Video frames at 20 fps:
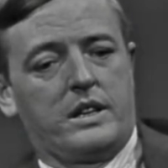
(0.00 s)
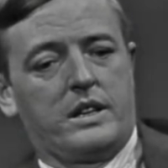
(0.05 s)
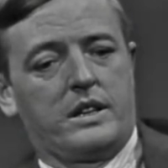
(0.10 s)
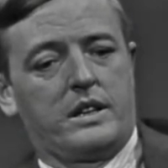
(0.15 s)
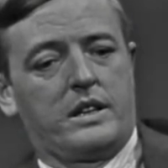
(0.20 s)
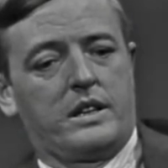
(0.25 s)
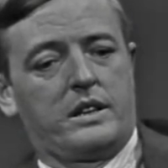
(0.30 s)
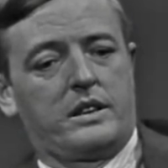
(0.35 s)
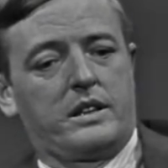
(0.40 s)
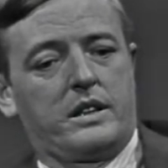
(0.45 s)

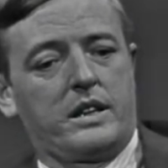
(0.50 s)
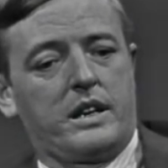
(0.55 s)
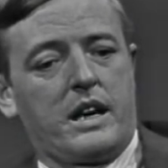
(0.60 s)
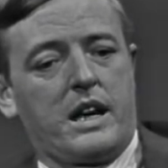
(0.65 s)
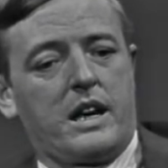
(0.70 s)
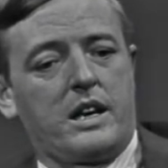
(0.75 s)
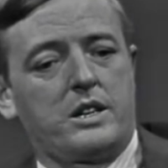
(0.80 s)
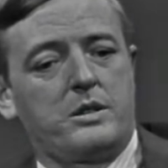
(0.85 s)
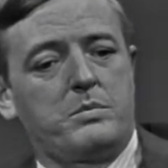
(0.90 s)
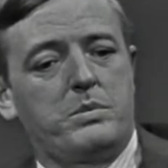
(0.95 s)
that there
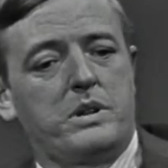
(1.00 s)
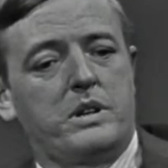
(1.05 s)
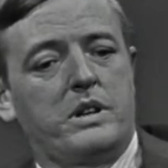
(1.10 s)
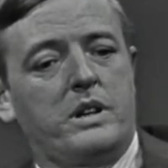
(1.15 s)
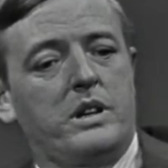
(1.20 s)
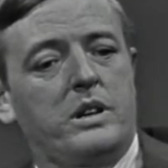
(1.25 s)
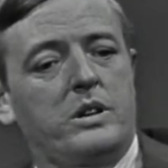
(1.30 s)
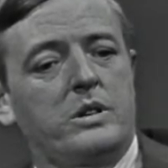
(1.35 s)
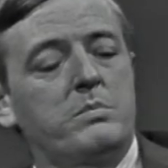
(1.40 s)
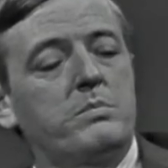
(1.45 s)
has been
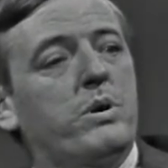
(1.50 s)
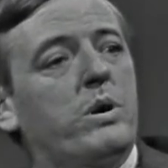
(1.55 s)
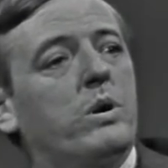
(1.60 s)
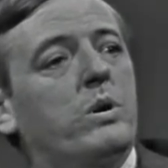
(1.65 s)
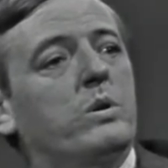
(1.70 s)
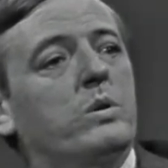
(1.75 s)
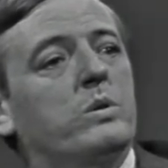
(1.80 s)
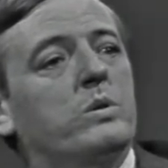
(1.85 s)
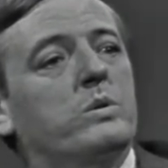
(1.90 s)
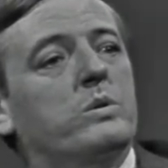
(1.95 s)

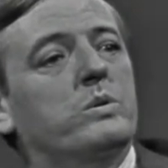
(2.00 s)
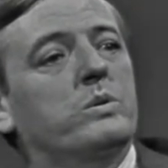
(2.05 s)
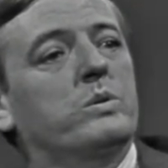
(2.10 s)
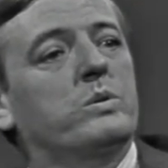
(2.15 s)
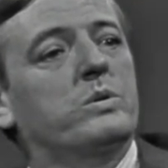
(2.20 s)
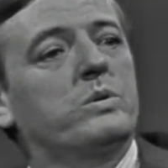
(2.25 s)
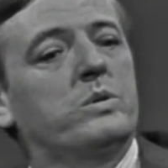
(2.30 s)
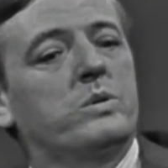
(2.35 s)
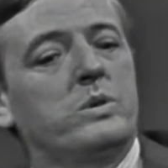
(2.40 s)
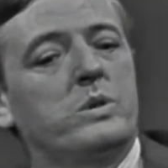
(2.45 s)

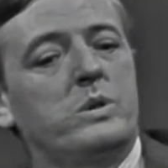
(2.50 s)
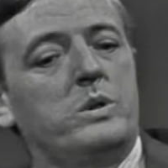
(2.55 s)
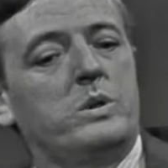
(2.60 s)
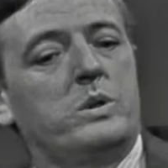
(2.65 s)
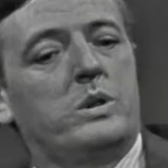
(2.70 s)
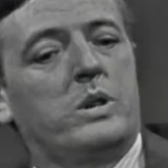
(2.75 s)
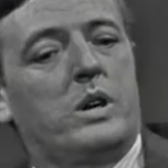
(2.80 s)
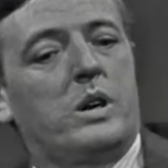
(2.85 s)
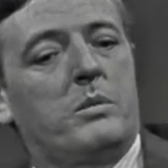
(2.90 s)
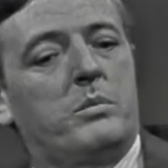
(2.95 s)
interposed
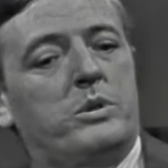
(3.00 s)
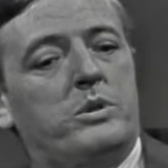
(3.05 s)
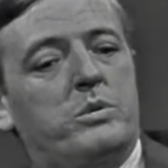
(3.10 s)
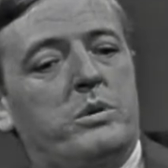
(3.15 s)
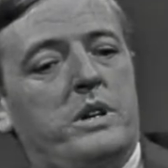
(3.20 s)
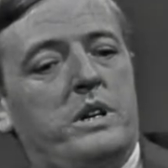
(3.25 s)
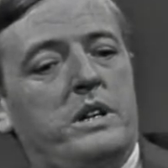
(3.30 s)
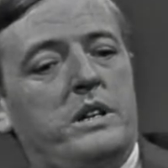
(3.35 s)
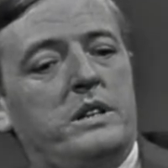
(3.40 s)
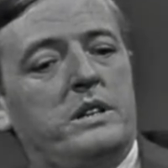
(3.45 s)
uh,
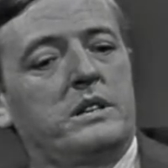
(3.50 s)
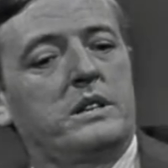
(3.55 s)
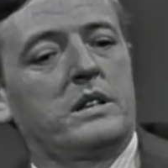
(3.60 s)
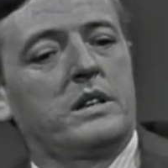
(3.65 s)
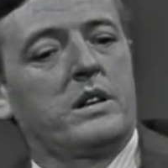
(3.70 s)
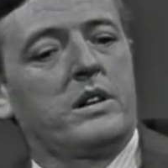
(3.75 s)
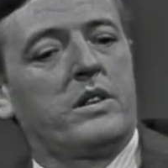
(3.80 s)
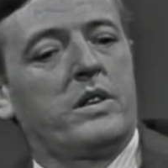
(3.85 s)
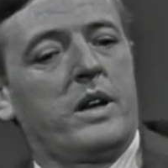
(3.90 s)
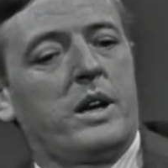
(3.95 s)
between
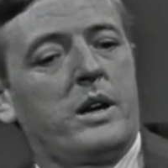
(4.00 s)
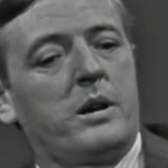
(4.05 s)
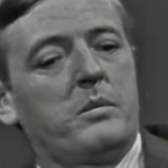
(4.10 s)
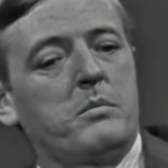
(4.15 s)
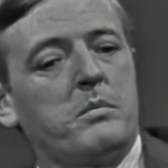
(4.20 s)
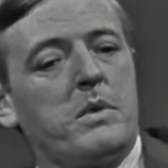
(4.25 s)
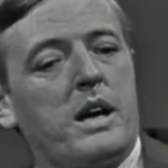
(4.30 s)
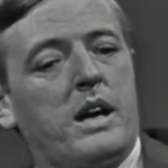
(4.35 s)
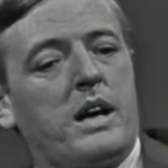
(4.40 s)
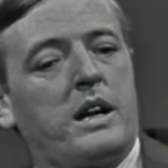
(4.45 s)

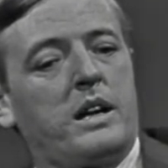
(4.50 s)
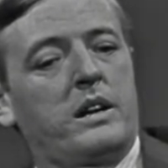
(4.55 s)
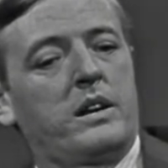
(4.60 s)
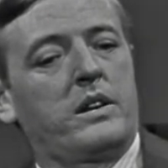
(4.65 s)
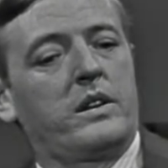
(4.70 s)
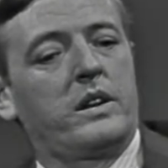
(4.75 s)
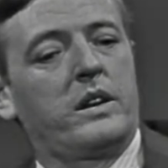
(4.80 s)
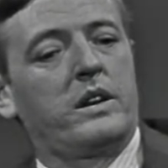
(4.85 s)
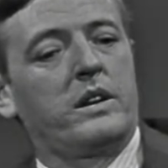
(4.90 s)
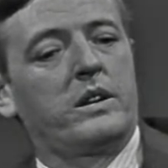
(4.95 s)
them and
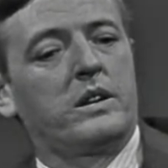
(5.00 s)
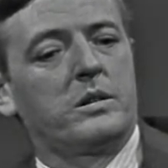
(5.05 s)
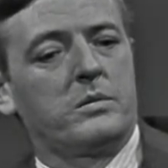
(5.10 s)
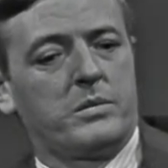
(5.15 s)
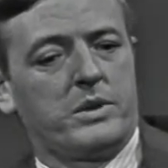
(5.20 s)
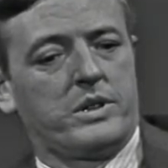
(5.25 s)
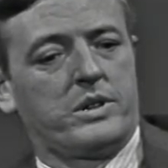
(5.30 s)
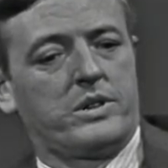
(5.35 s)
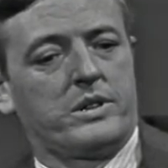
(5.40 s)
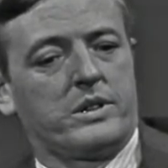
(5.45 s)
the
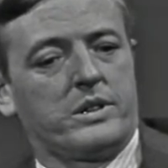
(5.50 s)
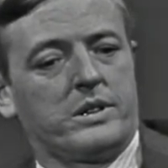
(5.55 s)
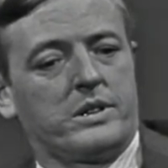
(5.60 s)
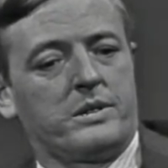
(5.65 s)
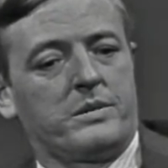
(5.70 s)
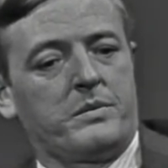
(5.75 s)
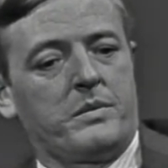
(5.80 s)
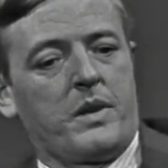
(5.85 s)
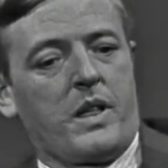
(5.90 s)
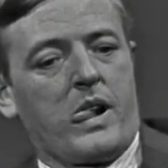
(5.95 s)
commissioner
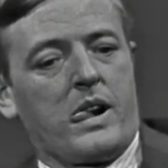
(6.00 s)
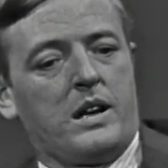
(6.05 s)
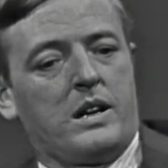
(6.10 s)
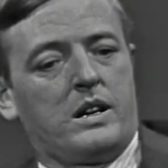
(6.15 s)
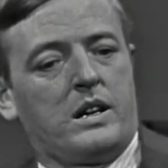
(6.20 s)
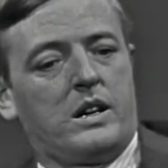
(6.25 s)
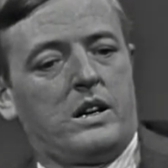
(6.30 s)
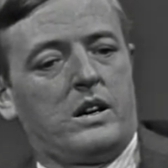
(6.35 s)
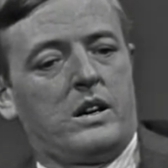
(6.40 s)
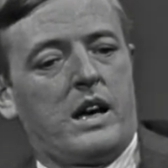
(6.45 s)

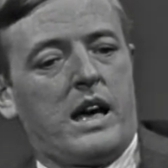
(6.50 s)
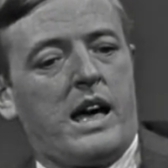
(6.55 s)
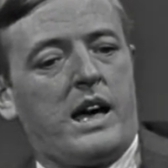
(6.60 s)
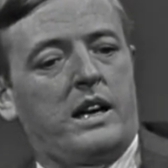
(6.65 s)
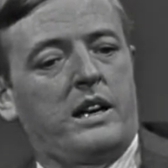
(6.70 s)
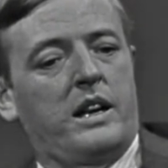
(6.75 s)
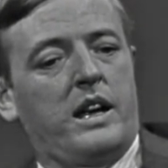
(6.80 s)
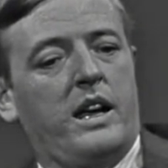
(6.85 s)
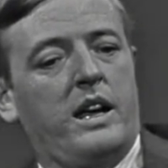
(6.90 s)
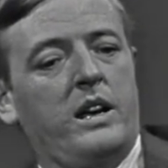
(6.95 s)
uh,
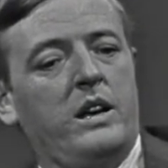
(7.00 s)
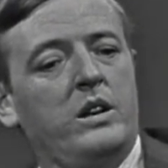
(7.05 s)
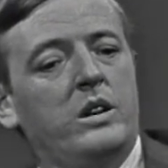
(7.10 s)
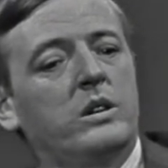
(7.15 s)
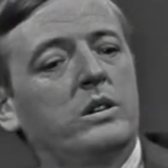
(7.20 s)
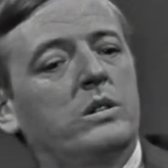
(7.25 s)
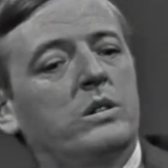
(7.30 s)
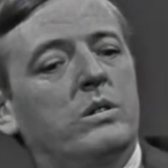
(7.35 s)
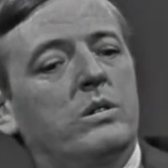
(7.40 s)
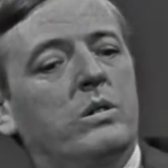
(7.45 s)
an
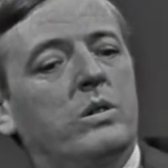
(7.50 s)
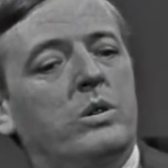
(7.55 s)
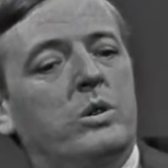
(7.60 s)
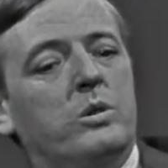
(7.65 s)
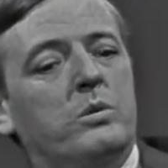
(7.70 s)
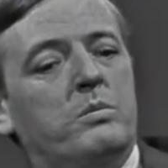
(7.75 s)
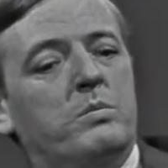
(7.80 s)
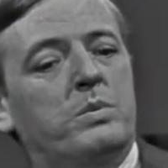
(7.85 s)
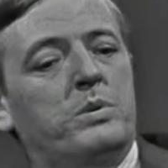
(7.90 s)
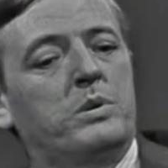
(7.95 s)
alien
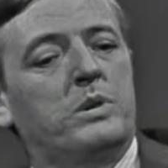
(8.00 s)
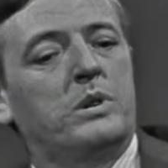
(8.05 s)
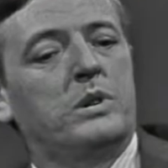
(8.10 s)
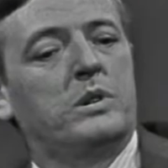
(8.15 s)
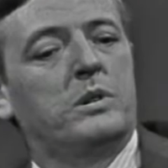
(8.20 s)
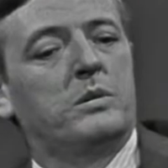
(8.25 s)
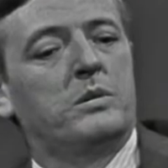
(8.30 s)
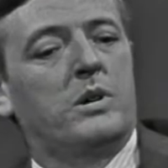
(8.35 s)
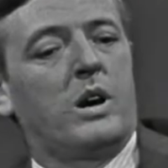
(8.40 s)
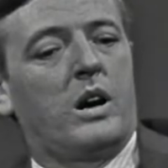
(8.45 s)
group
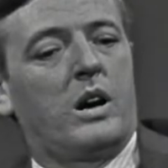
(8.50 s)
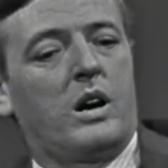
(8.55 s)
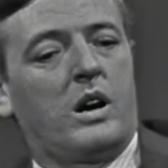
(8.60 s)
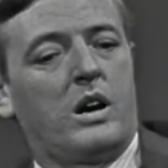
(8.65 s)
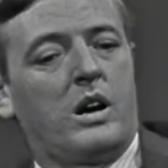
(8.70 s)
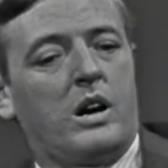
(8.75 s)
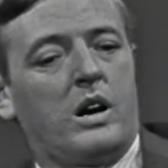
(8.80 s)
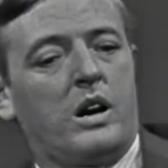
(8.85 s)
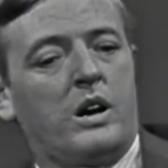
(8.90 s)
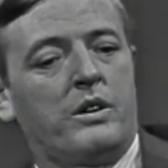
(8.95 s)

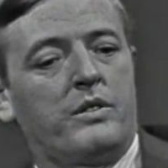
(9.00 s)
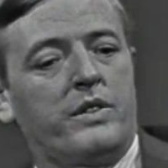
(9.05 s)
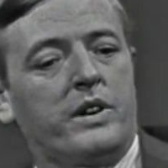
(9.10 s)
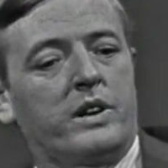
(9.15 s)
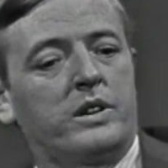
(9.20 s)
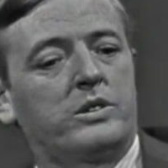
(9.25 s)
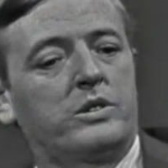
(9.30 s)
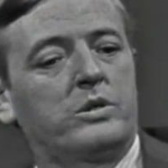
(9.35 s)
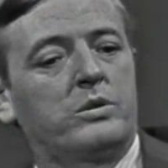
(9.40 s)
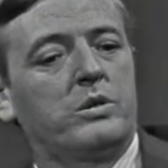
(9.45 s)
uh, of
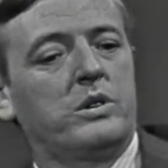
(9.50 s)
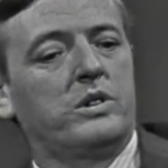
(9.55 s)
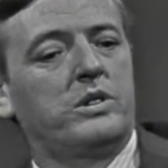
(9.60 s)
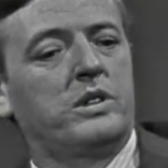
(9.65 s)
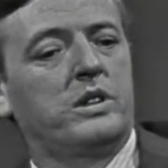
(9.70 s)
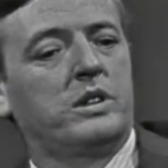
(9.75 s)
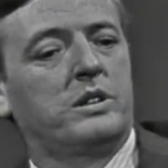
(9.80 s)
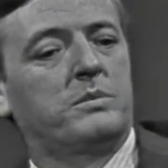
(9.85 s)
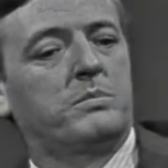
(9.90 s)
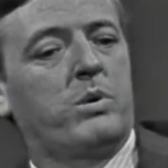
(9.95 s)

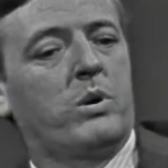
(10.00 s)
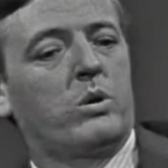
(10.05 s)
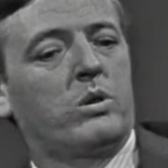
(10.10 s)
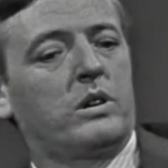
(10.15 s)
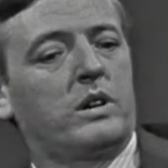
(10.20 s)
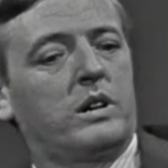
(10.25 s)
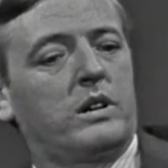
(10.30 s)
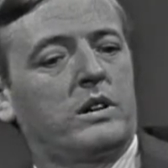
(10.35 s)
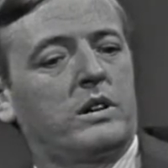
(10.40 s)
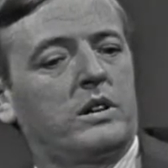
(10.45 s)
exquisite
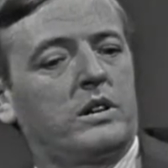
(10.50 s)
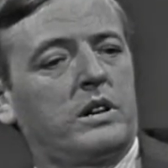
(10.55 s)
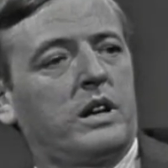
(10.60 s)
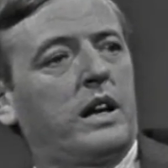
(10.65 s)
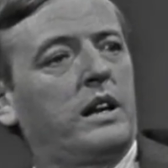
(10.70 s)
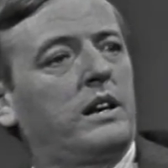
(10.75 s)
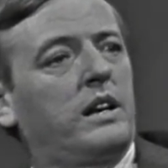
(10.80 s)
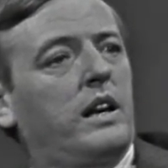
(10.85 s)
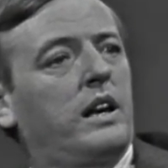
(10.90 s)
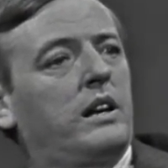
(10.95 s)
political
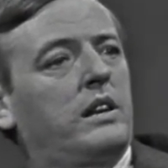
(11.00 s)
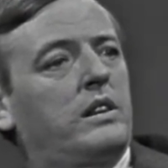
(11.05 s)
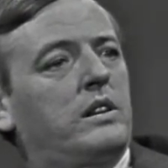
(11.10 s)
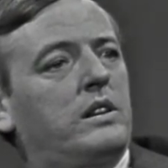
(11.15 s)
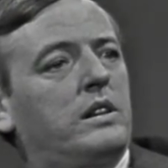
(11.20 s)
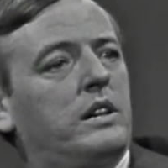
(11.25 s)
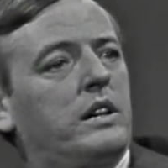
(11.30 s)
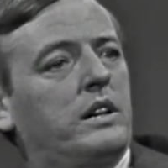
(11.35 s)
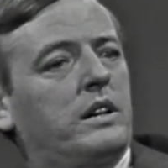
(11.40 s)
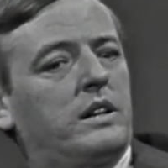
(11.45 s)
and
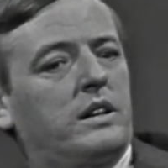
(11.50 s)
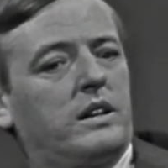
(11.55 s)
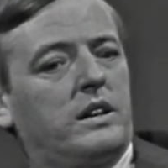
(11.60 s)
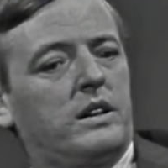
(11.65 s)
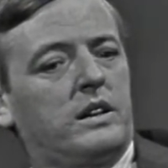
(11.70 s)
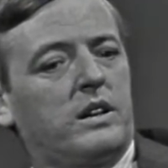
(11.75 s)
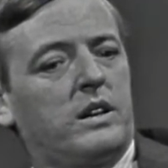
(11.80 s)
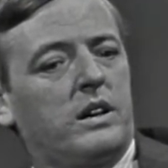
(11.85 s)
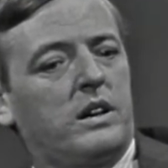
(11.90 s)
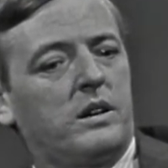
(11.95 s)
ethnic
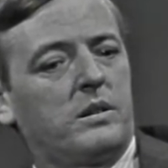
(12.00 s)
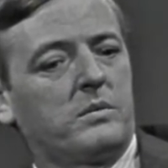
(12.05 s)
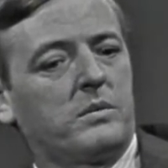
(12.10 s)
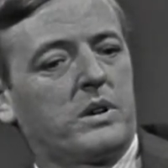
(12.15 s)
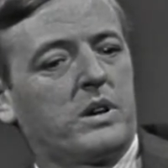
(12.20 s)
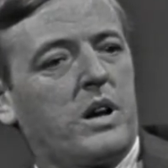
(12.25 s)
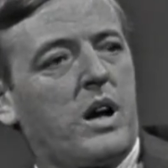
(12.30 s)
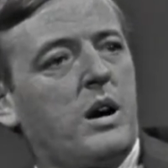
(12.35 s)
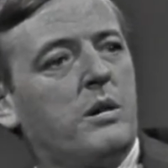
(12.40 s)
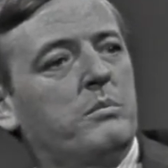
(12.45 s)
uh, uh
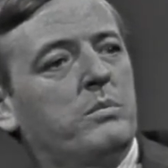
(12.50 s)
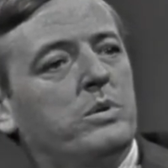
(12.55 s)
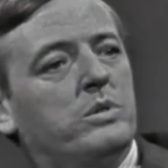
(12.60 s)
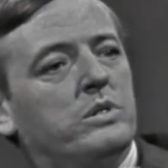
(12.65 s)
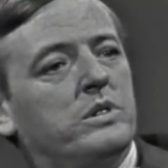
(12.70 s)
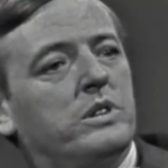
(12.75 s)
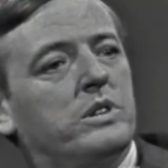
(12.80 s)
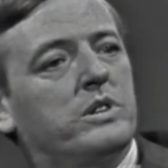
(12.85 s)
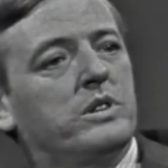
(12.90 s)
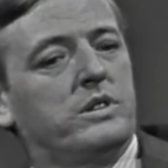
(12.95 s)

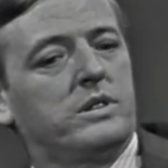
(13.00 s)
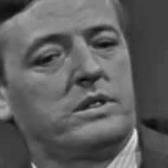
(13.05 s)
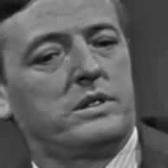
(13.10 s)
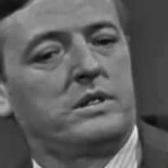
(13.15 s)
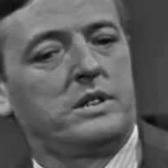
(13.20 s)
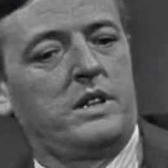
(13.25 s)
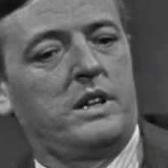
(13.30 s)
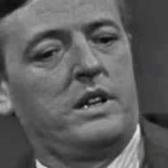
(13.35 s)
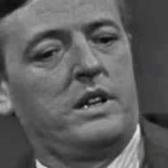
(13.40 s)
composition